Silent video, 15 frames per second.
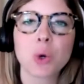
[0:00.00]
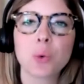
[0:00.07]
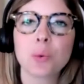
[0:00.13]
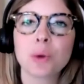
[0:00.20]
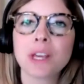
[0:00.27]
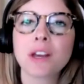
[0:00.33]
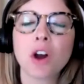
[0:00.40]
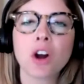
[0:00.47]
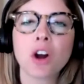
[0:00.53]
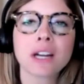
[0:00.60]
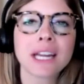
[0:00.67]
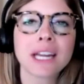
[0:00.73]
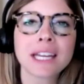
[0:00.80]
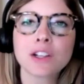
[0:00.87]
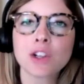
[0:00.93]
We are
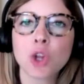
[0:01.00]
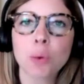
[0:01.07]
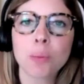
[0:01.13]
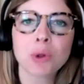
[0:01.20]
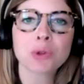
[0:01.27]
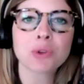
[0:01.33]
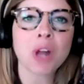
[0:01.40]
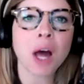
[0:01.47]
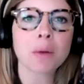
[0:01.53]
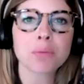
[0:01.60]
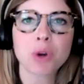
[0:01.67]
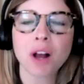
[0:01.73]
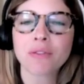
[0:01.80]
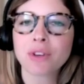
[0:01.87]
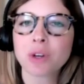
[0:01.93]
a global
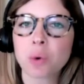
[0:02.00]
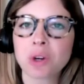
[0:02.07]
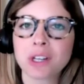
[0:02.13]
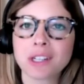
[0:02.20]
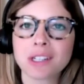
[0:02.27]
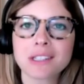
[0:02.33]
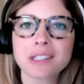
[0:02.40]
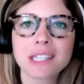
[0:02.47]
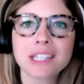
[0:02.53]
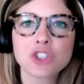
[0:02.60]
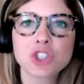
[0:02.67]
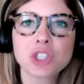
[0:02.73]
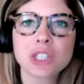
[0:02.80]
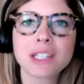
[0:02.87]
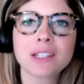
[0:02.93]
nonprofit
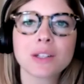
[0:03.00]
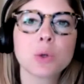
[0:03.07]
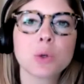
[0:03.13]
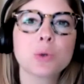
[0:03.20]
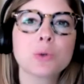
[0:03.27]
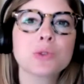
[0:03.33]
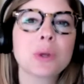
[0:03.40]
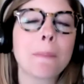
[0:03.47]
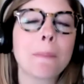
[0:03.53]
organization whose